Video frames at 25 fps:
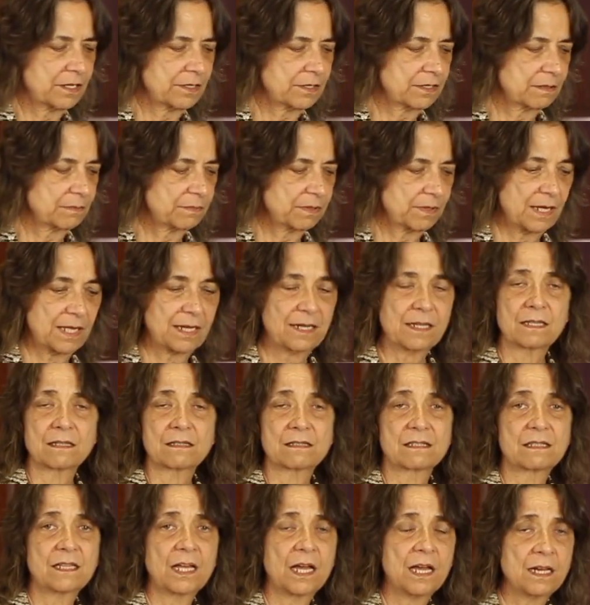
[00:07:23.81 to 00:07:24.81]
Instant Pot
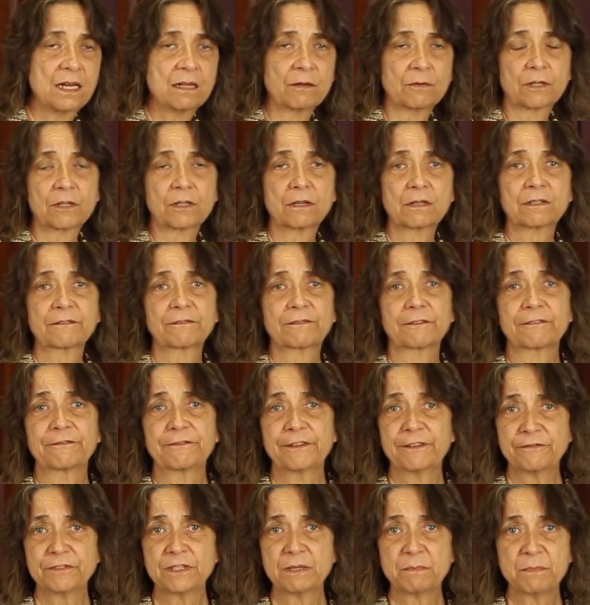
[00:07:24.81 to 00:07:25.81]
is done. It cooked for
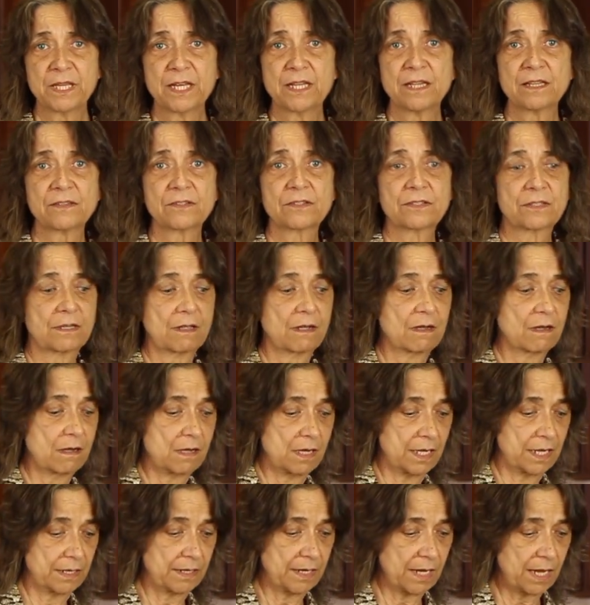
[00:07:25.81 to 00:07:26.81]
fifty minutes
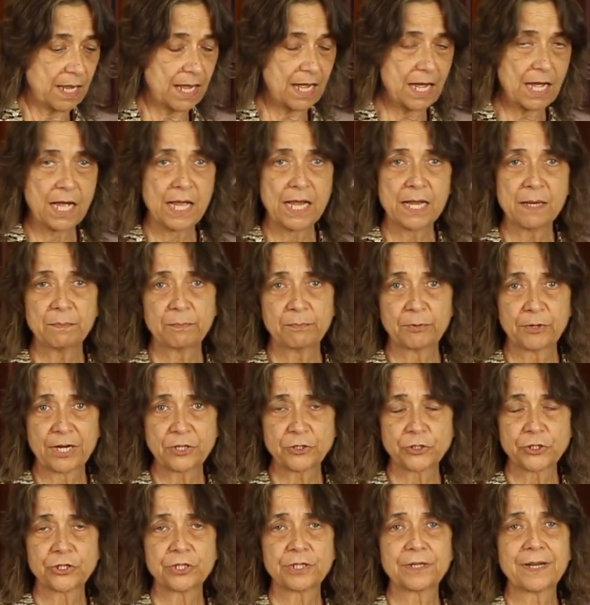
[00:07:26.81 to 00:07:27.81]
on high
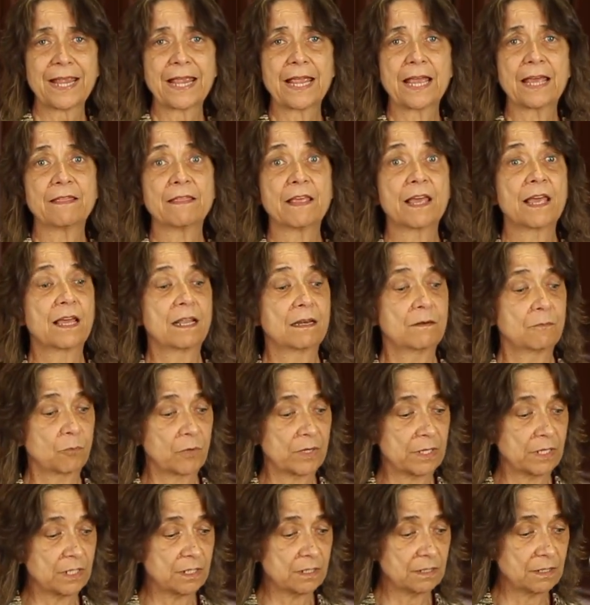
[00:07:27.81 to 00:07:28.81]
pressure, and then
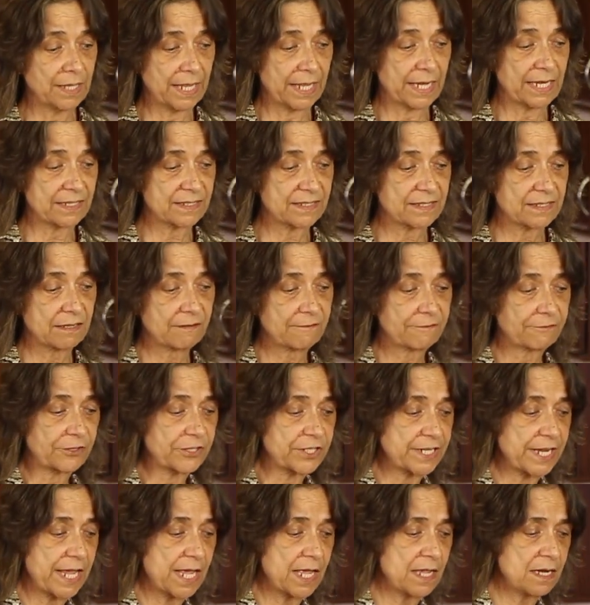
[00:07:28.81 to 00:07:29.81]
we let it sit for
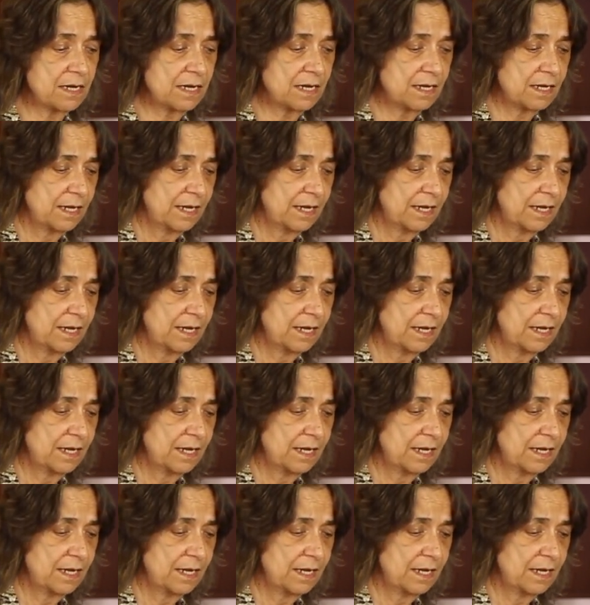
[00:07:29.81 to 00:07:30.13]
ten.